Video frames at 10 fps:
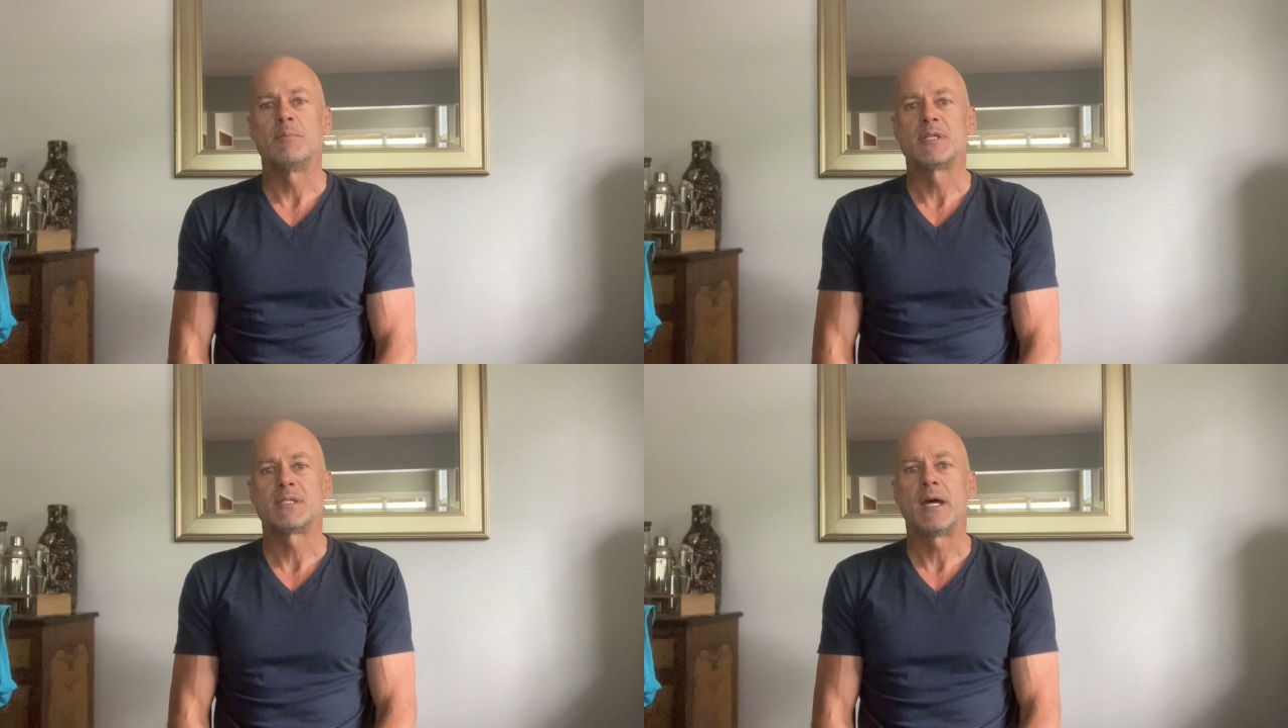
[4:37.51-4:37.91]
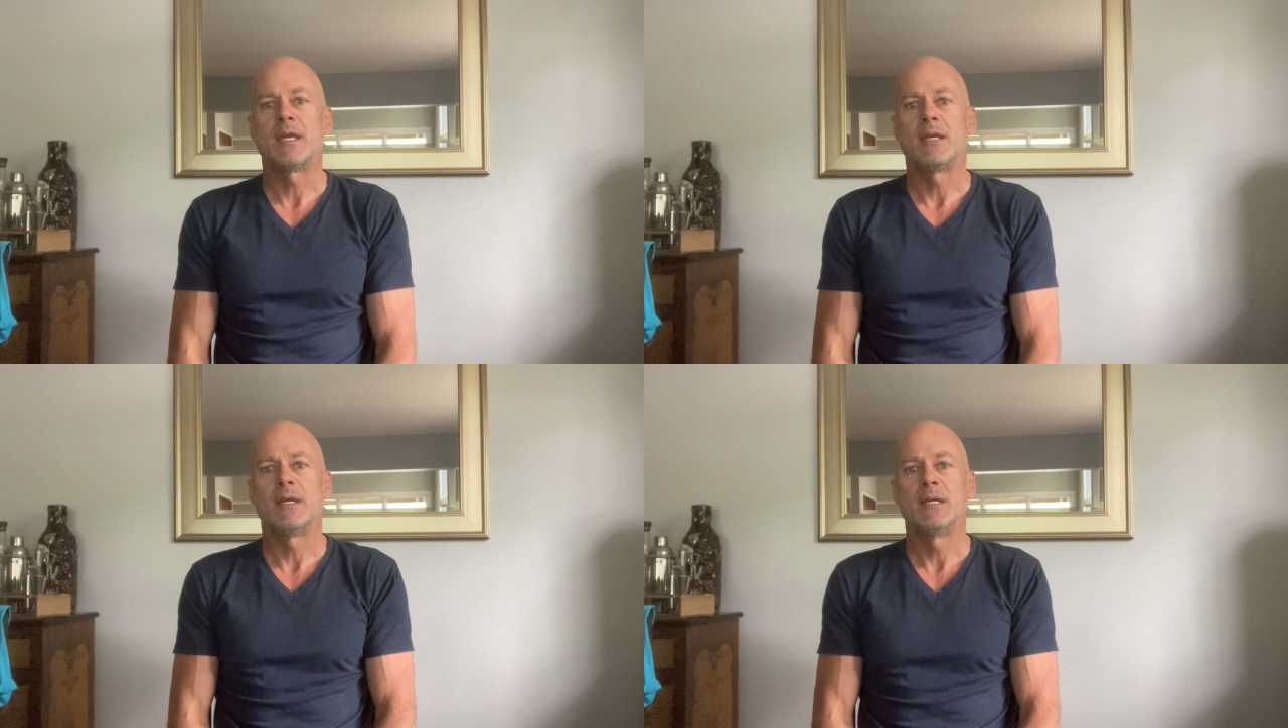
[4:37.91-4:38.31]
the
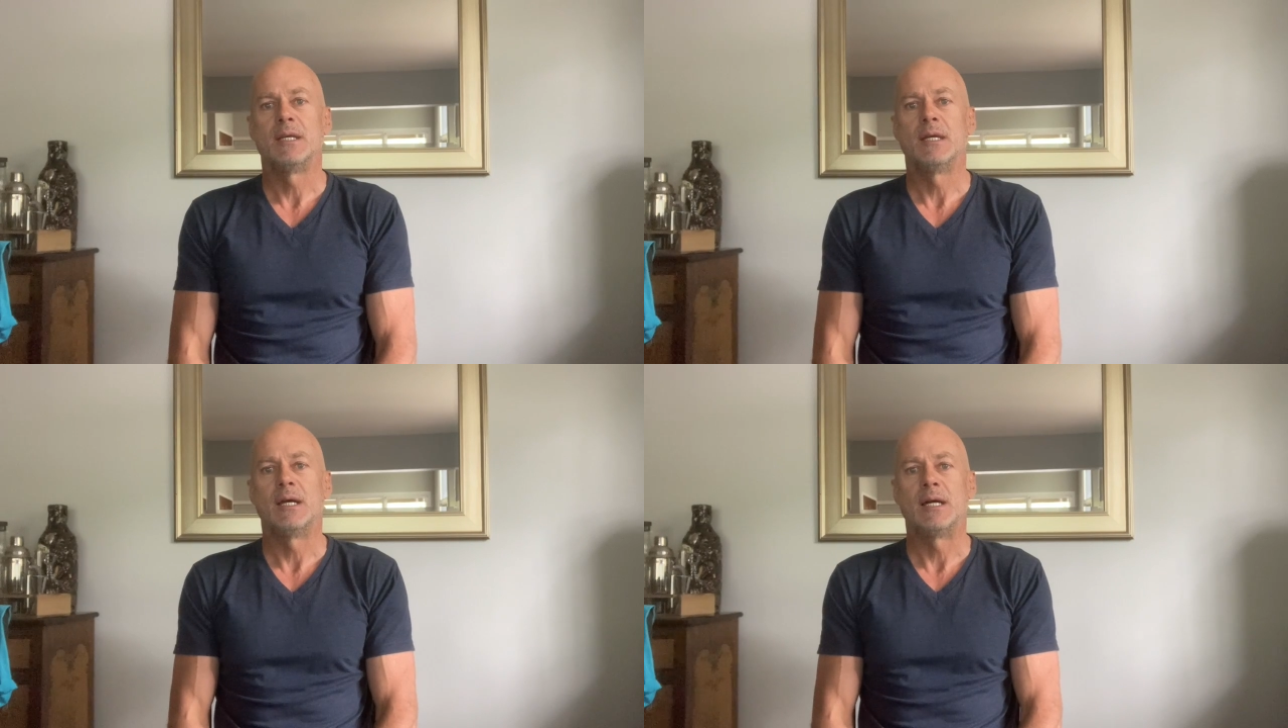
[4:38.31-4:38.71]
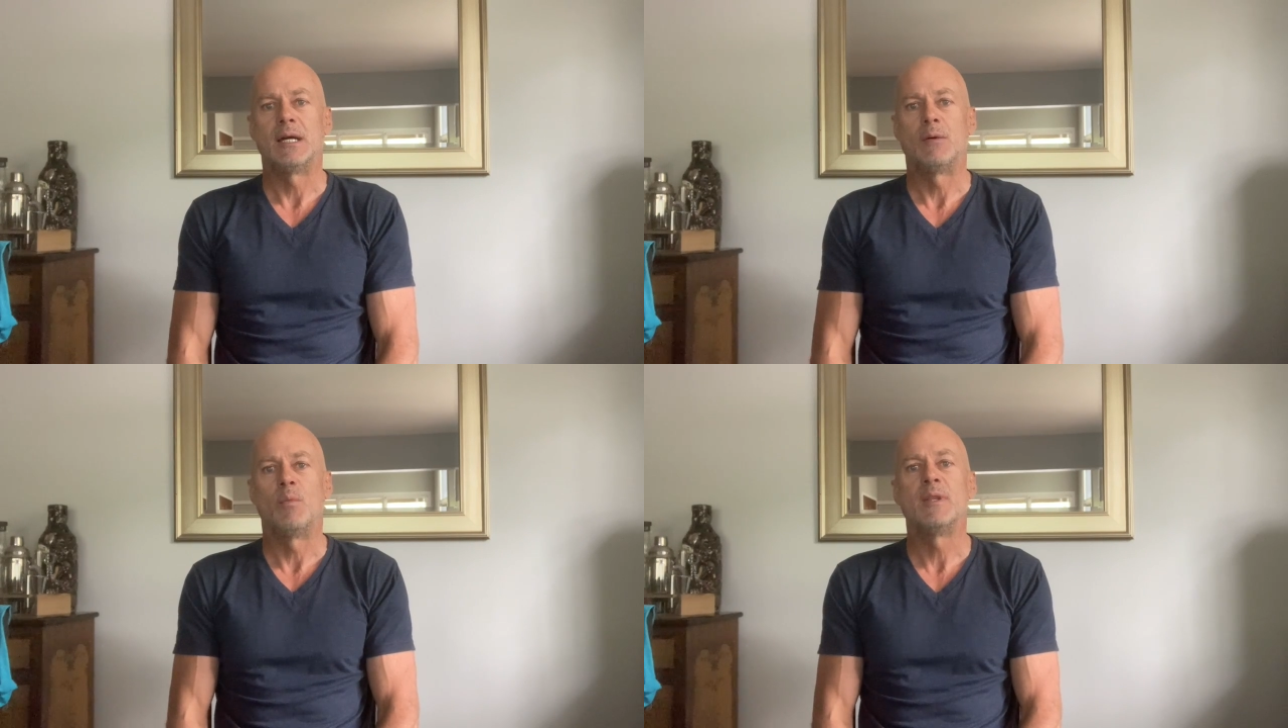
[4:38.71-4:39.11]
mistake
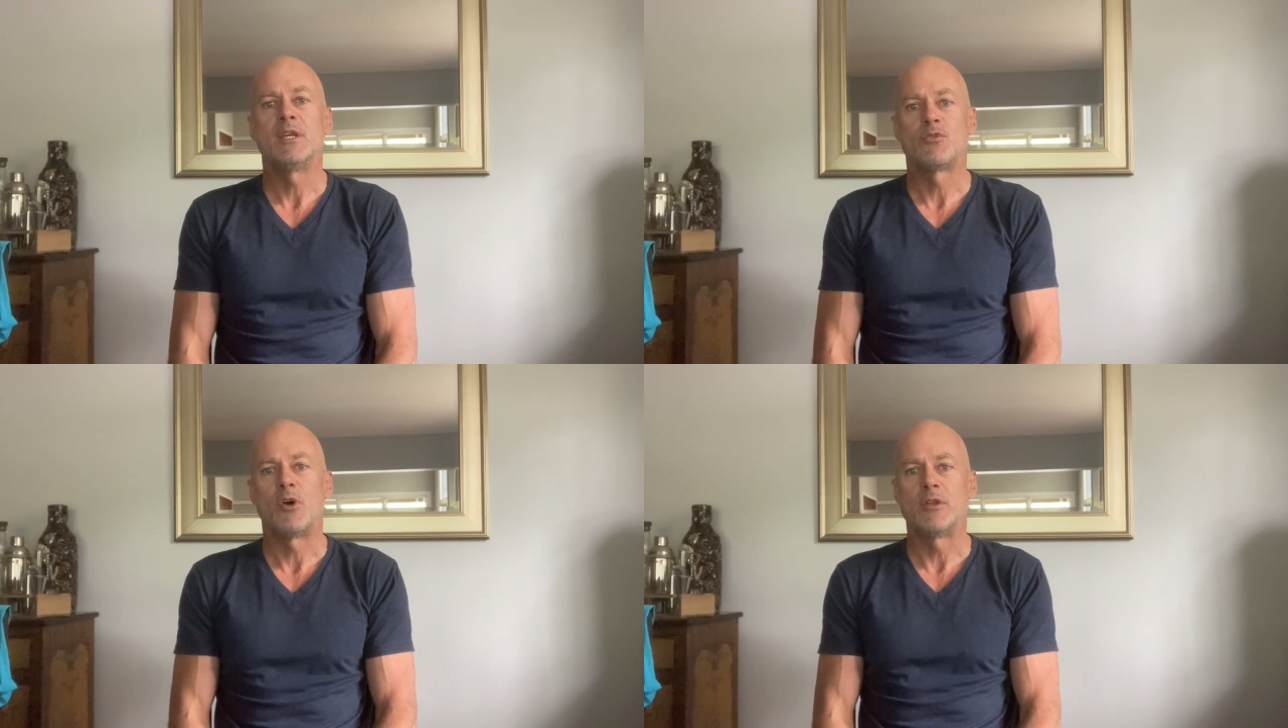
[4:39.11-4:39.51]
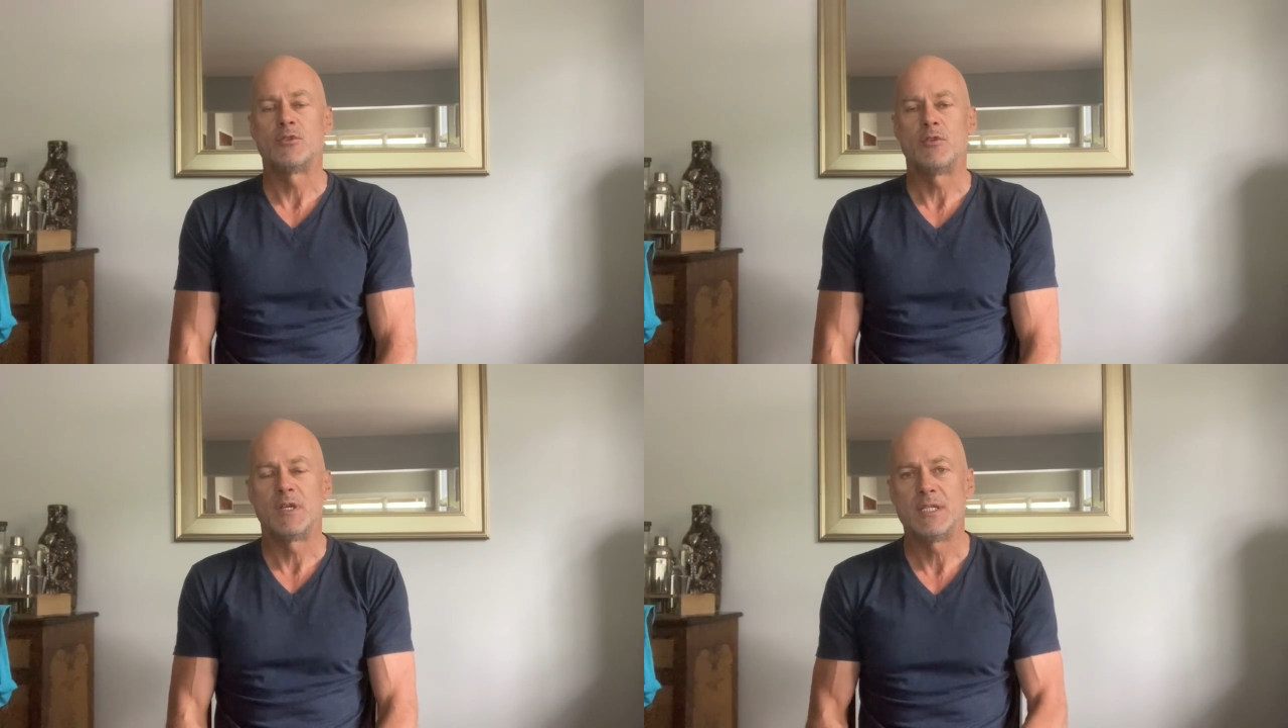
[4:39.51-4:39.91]
when they're trying to
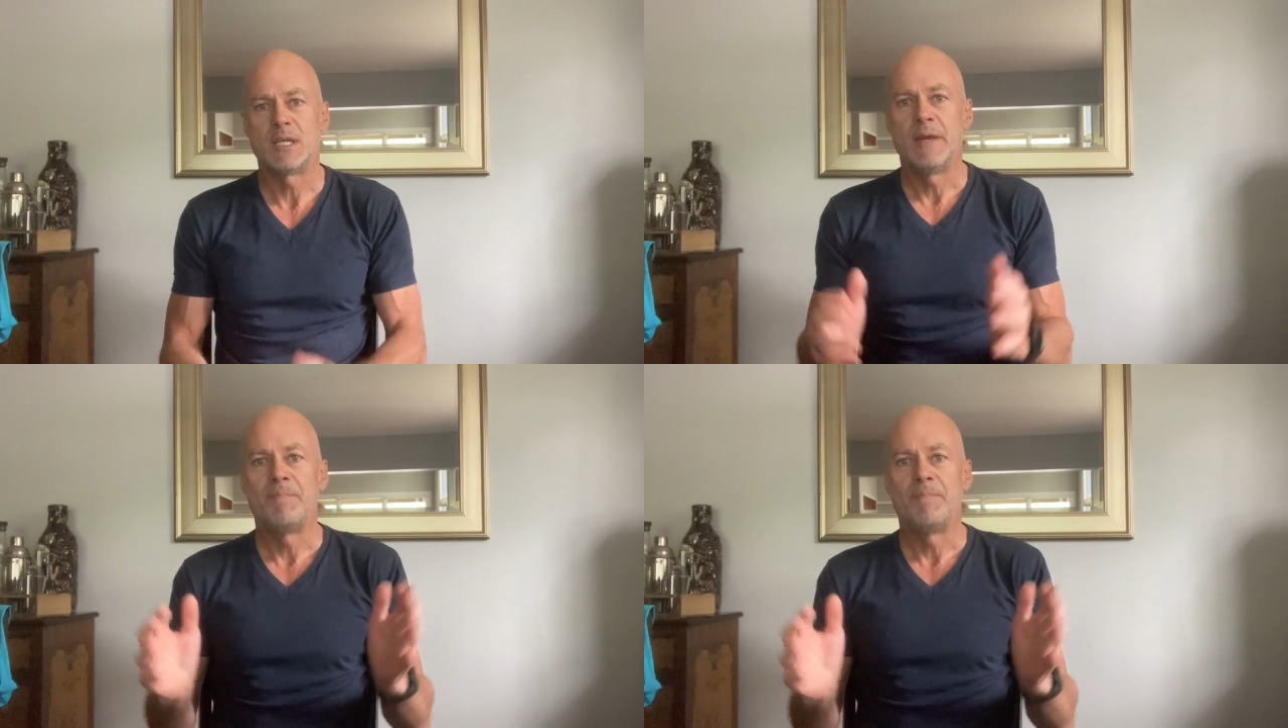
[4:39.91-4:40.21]
do these